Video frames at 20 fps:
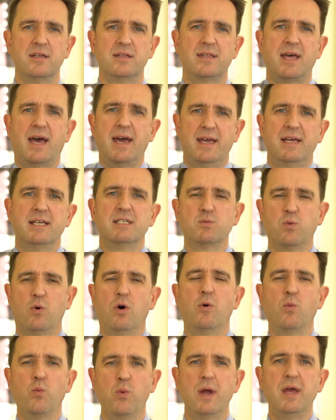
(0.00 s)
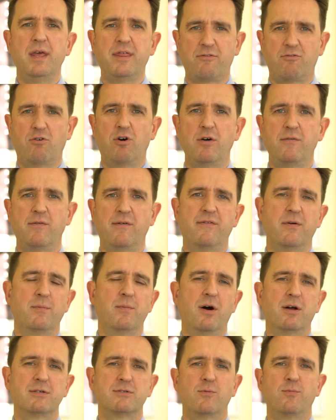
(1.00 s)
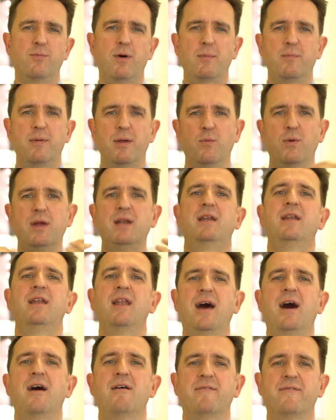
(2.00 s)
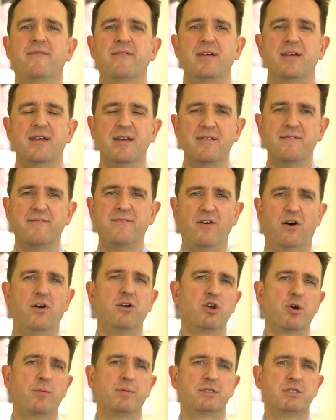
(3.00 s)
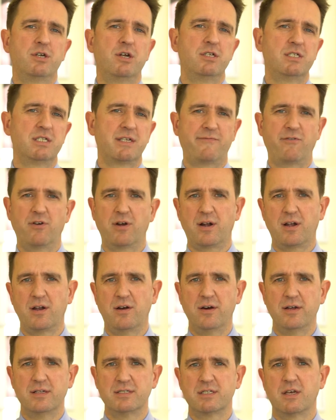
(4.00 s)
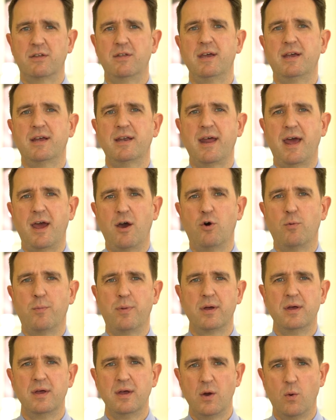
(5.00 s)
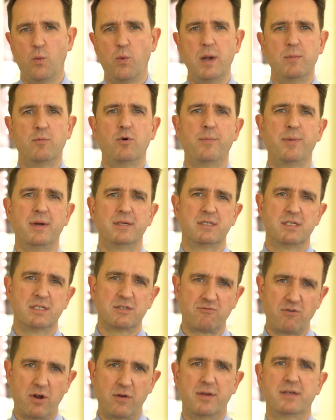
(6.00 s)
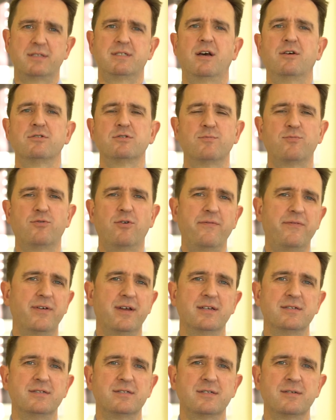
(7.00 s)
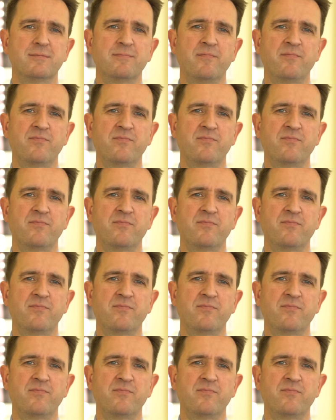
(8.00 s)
That is what we thrive off at Marketing Republic. We love finding opportunities for our clients so they can help win more business, grow their sales and profits.